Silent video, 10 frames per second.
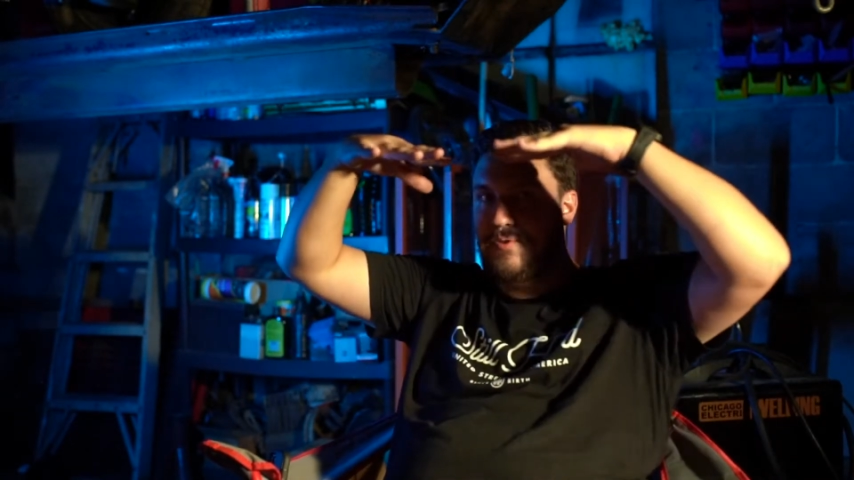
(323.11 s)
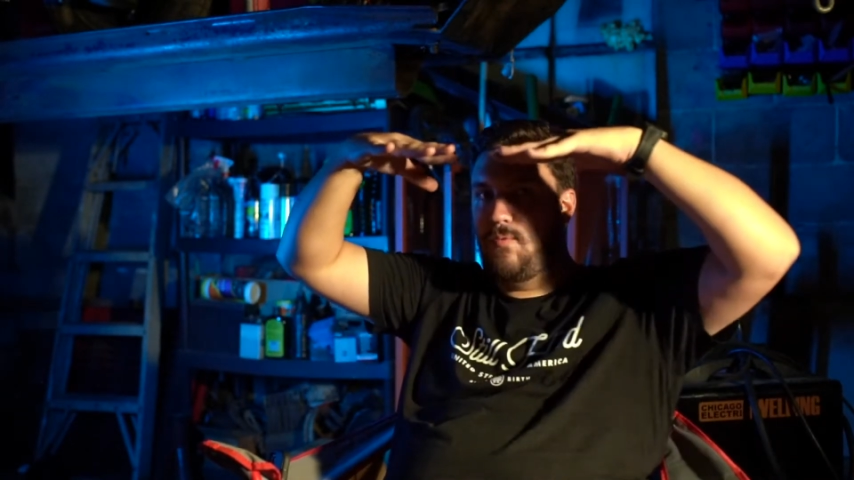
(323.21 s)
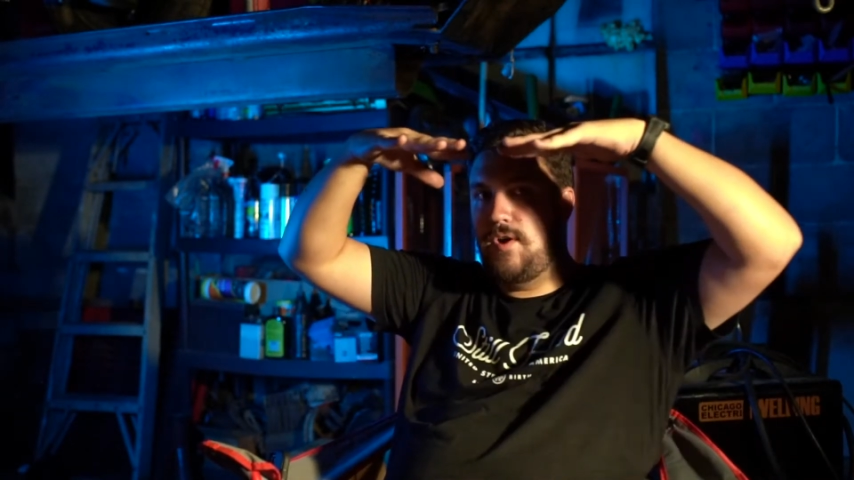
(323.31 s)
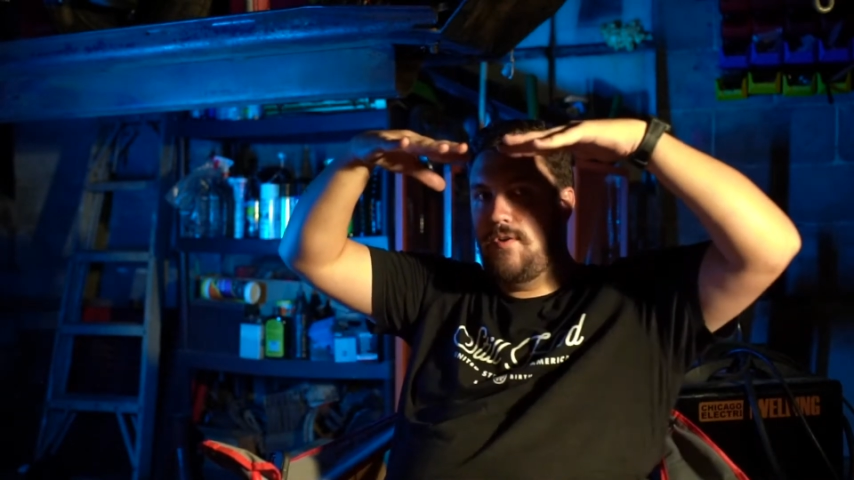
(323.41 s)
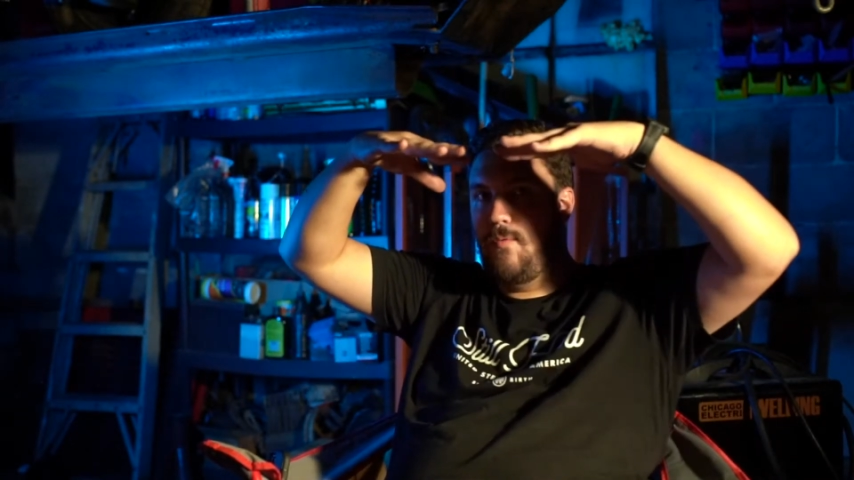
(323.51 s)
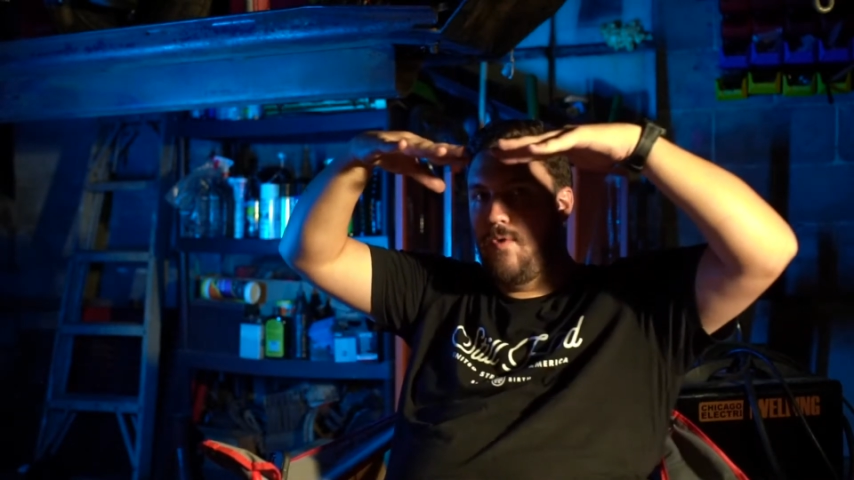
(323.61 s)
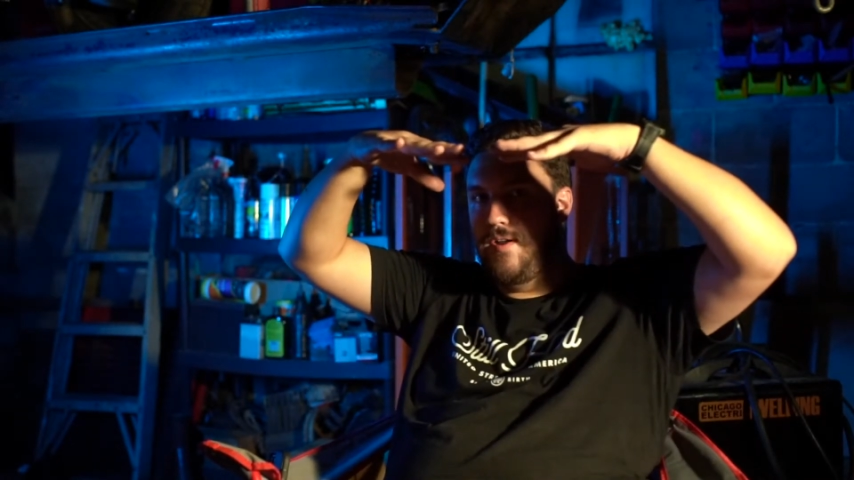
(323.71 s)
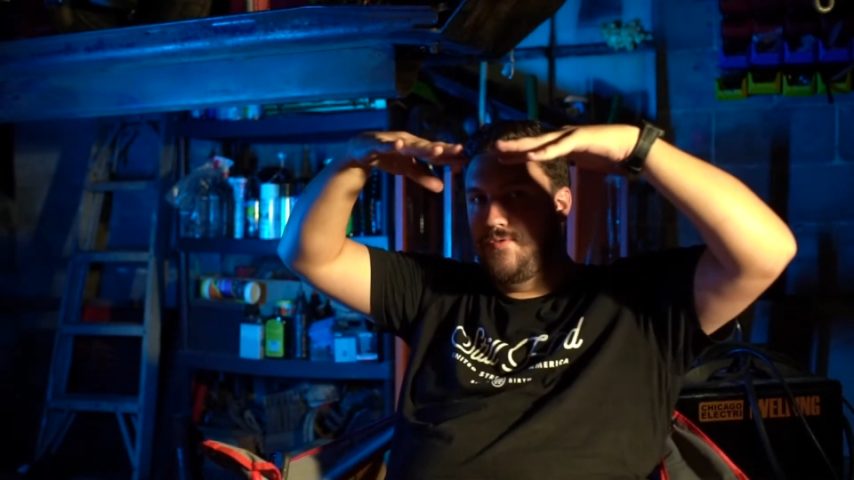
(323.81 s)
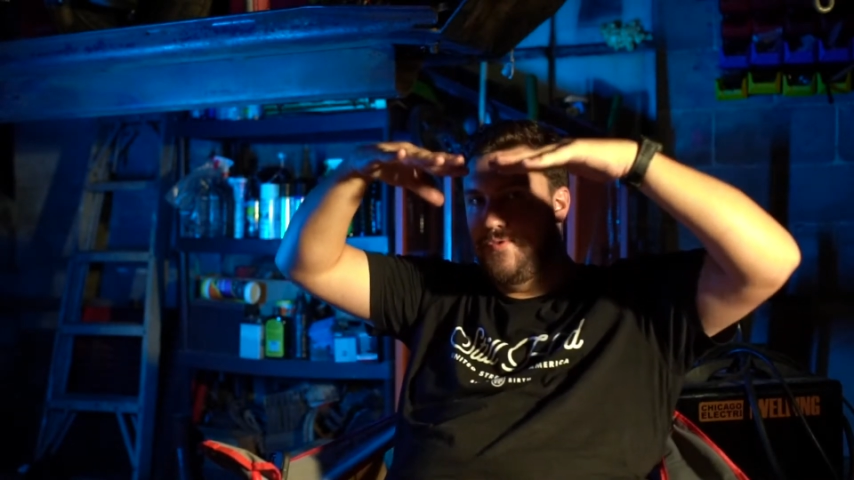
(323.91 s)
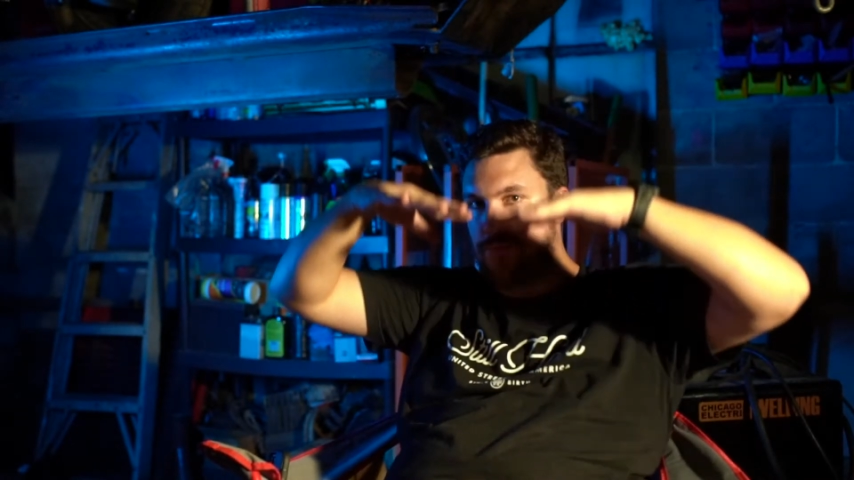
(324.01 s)

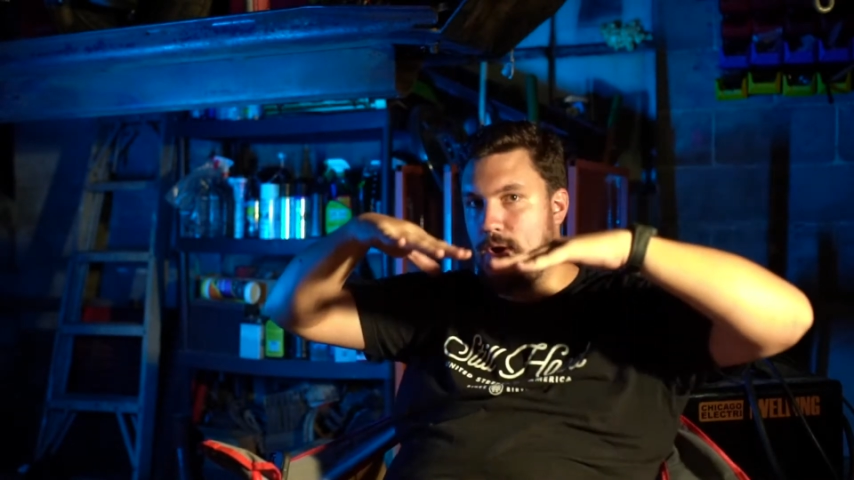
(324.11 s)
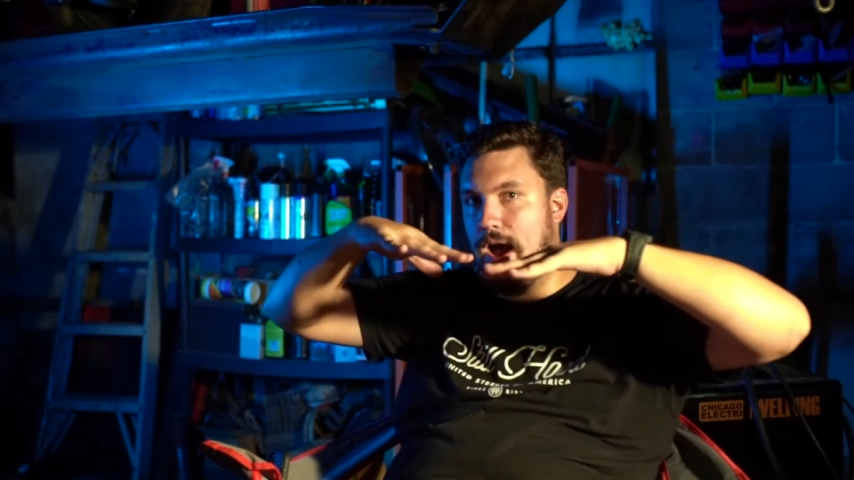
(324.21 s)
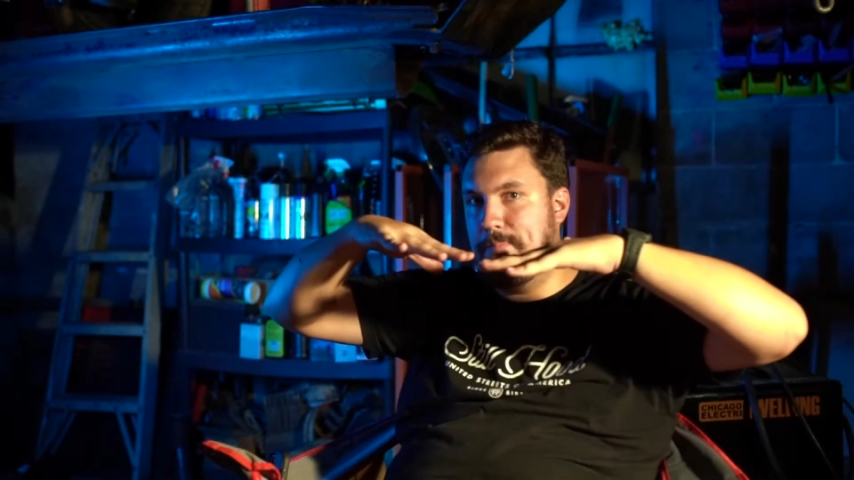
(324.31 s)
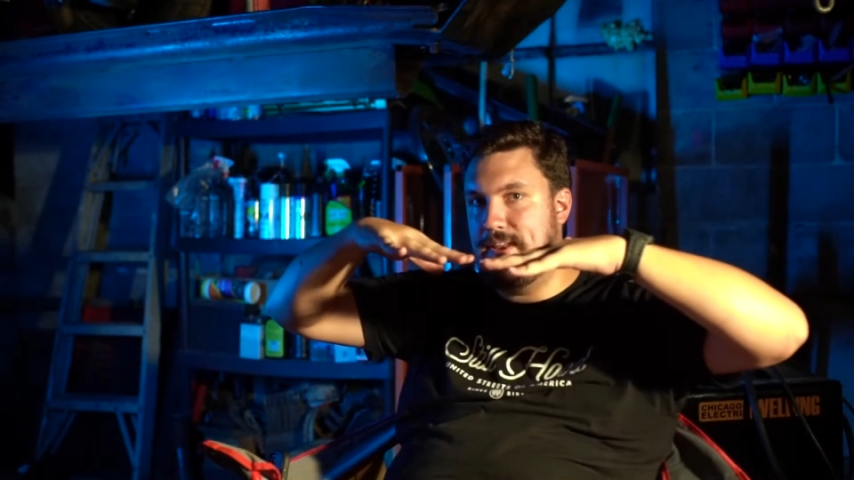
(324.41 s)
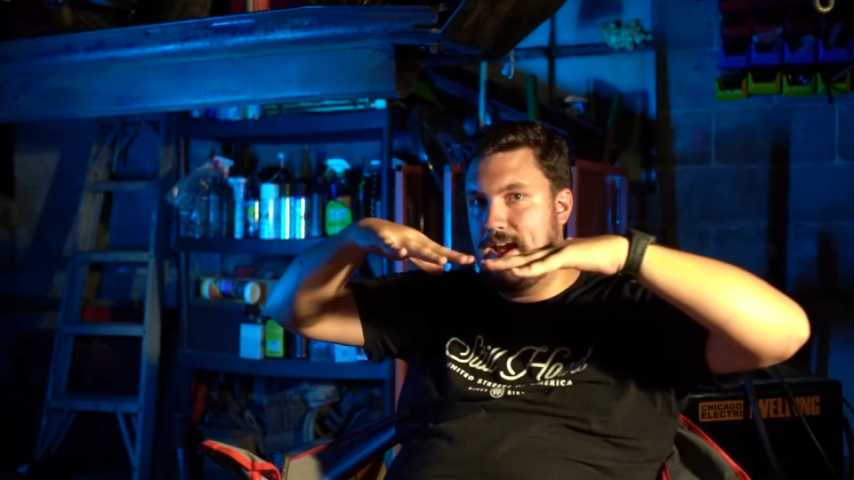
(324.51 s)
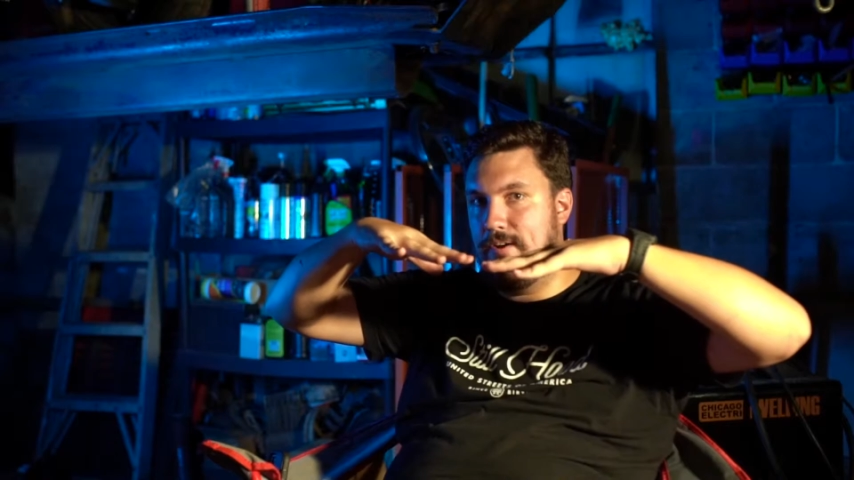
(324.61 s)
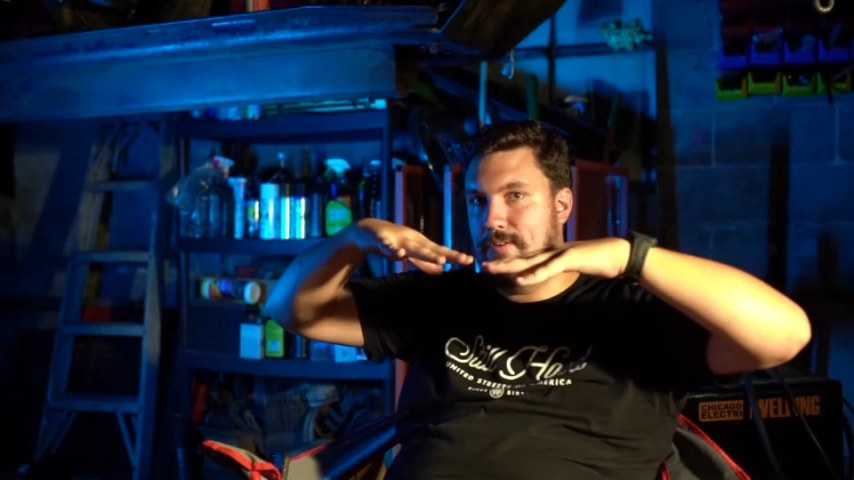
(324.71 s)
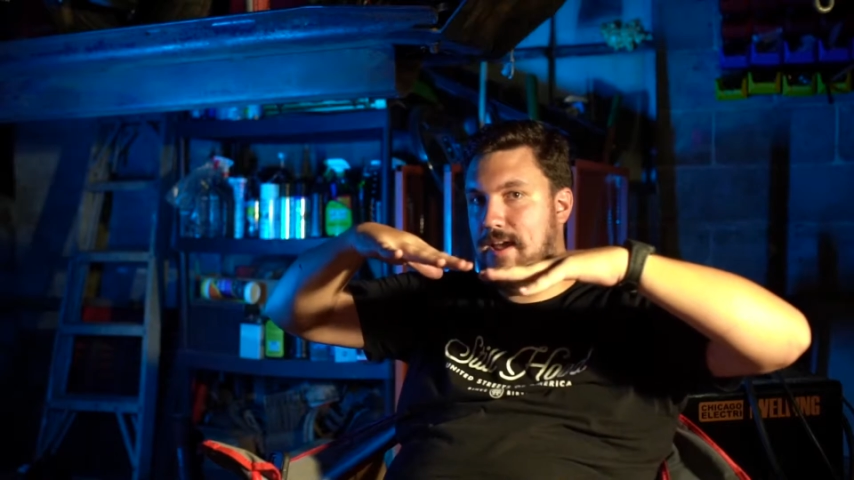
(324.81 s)
one-to-one drop down.